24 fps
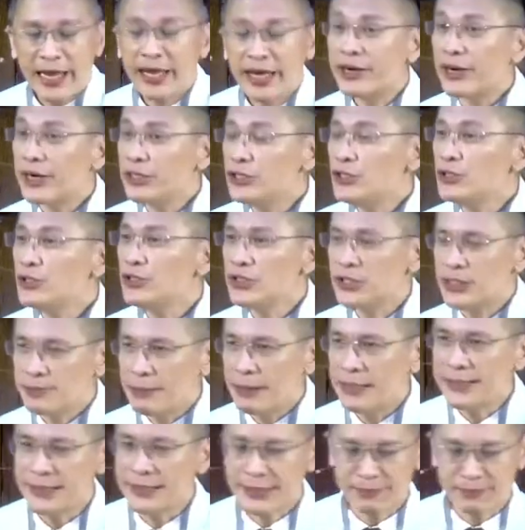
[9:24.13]
I encourage you to
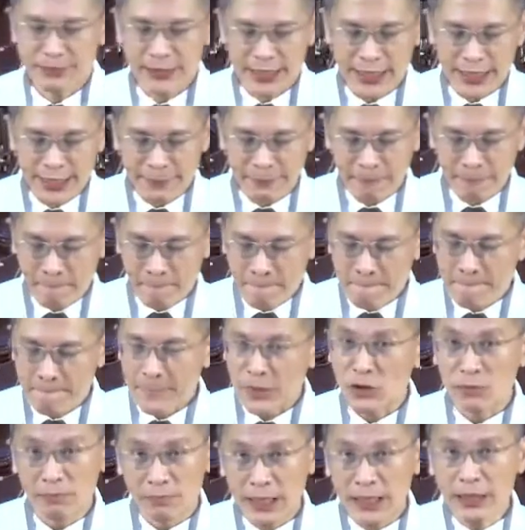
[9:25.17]
spend some time
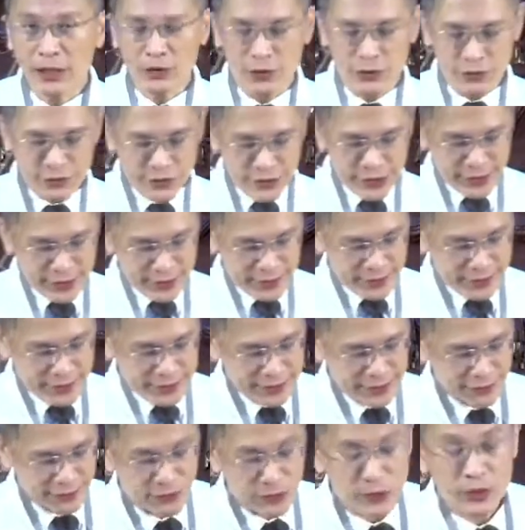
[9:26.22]
to mull over it,
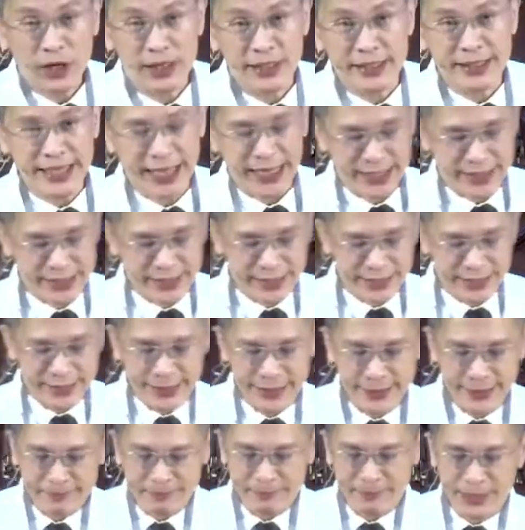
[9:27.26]
the full context,
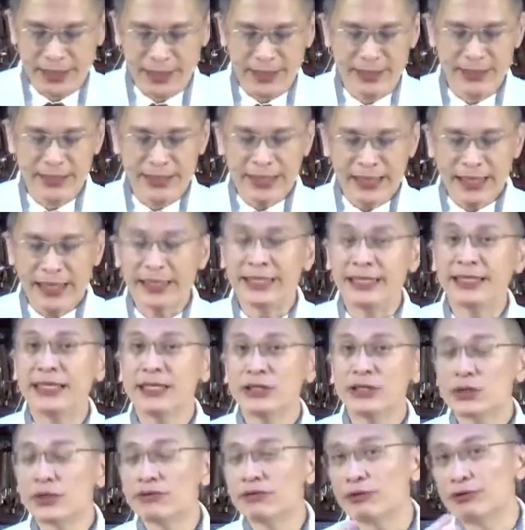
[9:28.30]
right? Because it
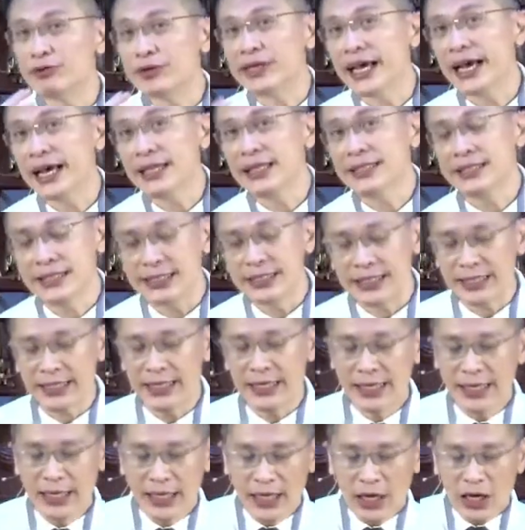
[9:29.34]
deals with the
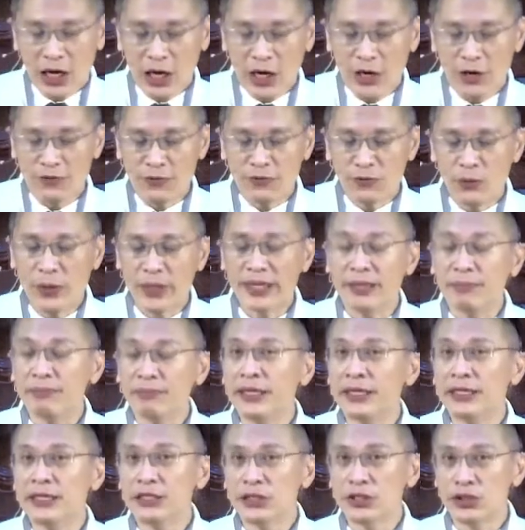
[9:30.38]
reality of what it
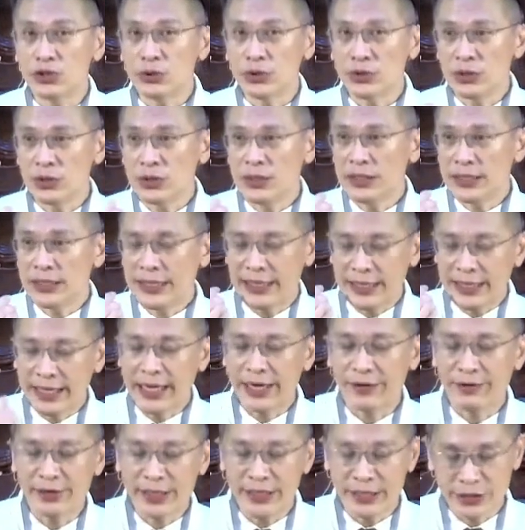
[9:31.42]
means to
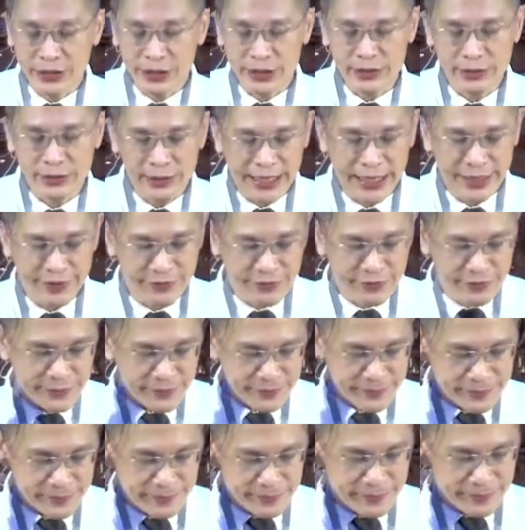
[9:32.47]
inherit eternal life.
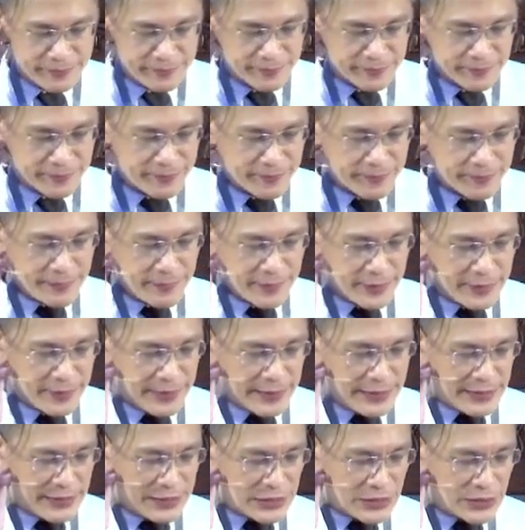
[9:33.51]

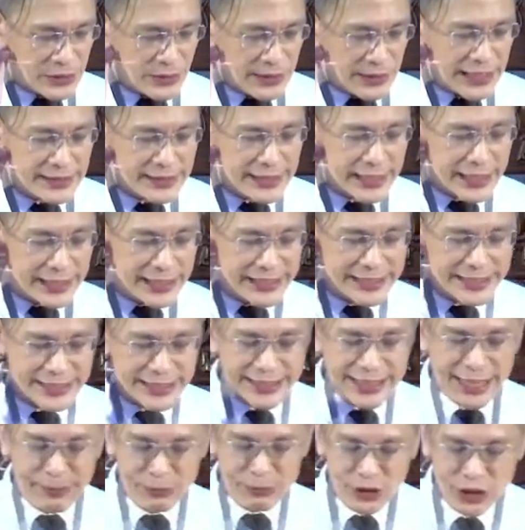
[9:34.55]
Right. So let's take a
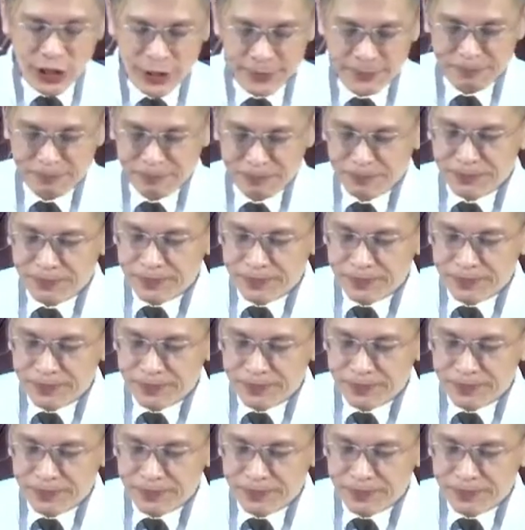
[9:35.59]
snapshot.